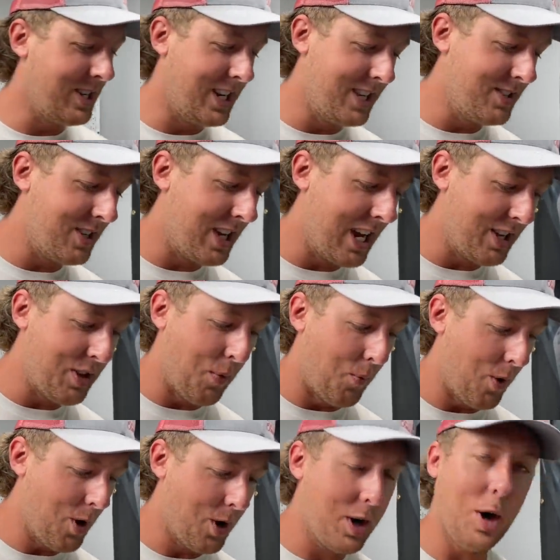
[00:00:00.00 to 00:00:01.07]
it is. You get to
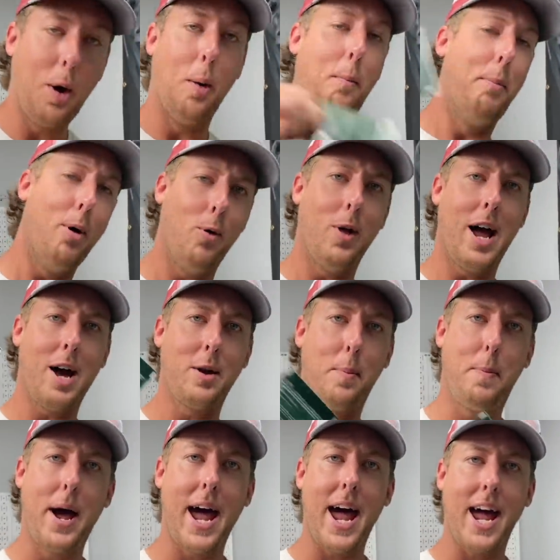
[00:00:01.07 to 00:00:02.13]
work, pull out a
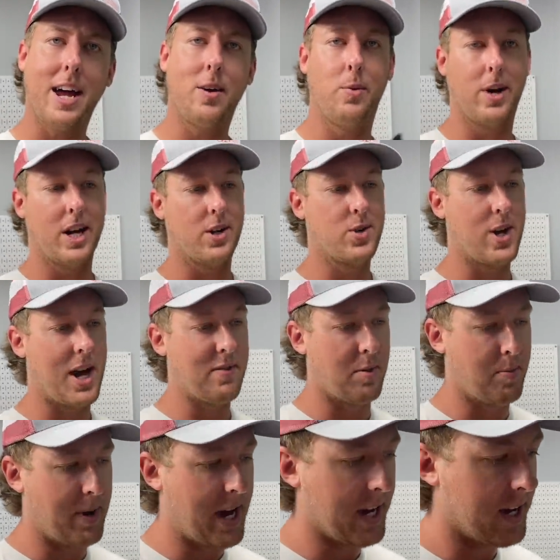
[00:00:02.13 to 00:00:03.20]
pack. We got a travel
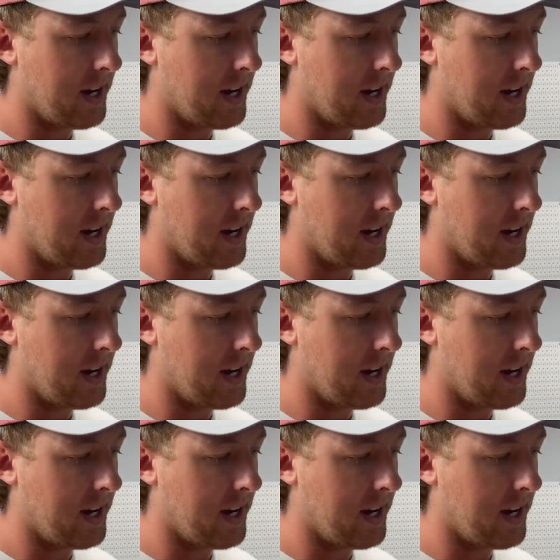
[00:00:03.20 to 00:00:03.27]
pack